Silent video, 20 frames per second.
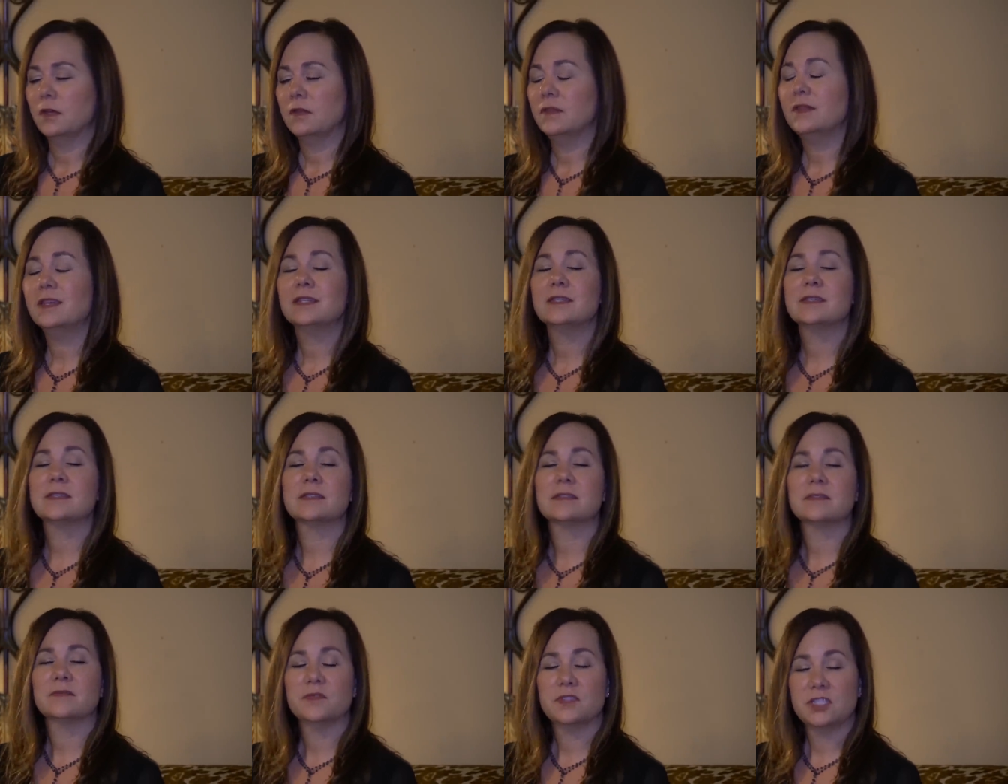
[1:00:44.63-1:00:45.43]

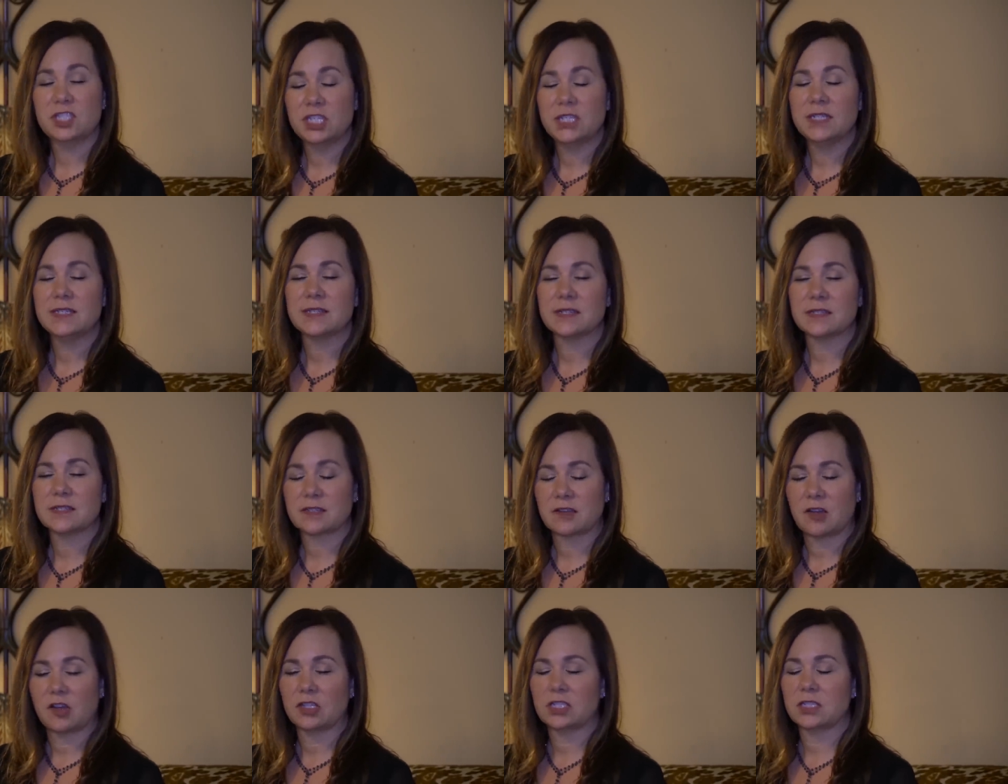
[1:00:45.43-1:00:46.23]
This Jesus
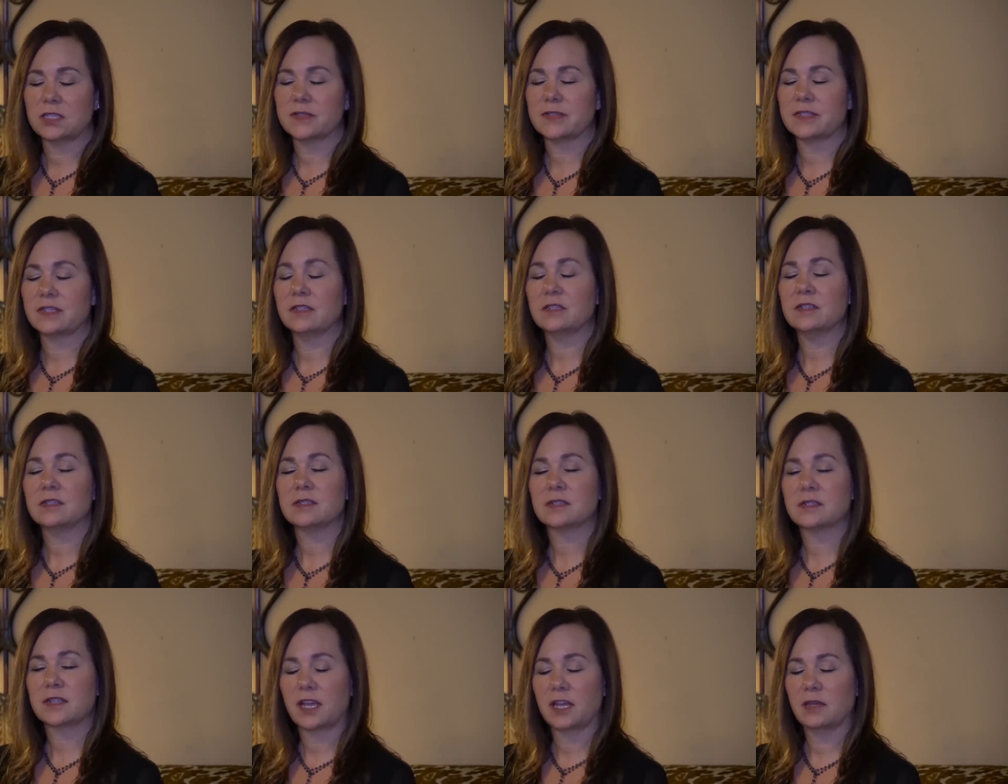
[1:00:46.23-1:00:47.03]

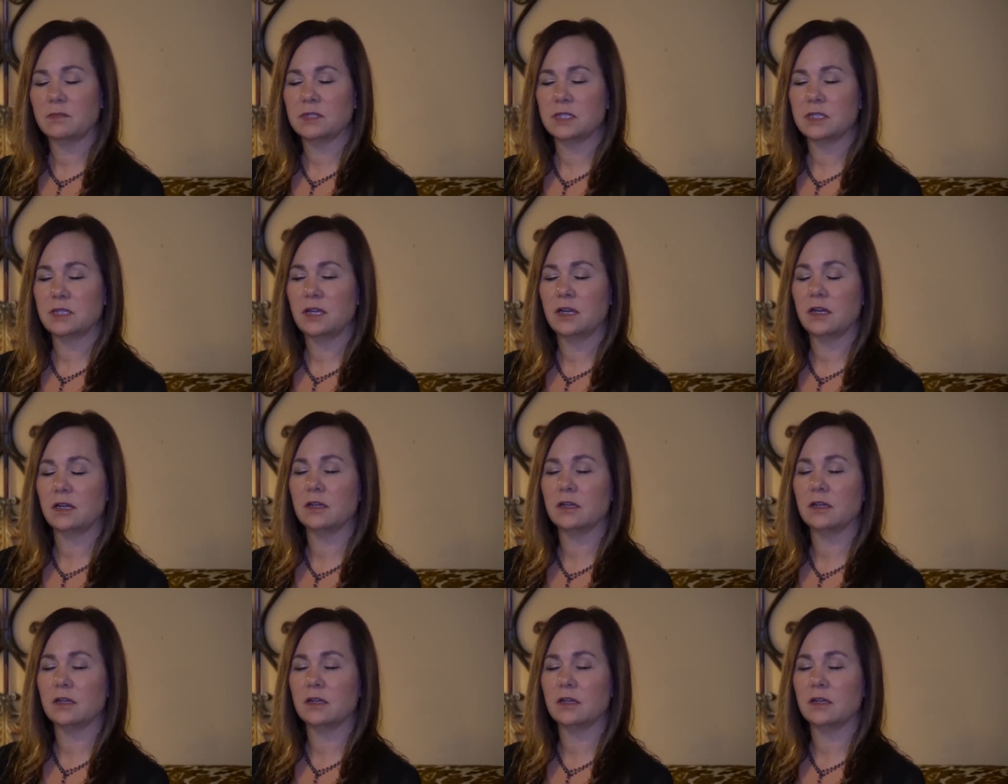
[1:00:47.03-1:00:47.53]
consciousness came to the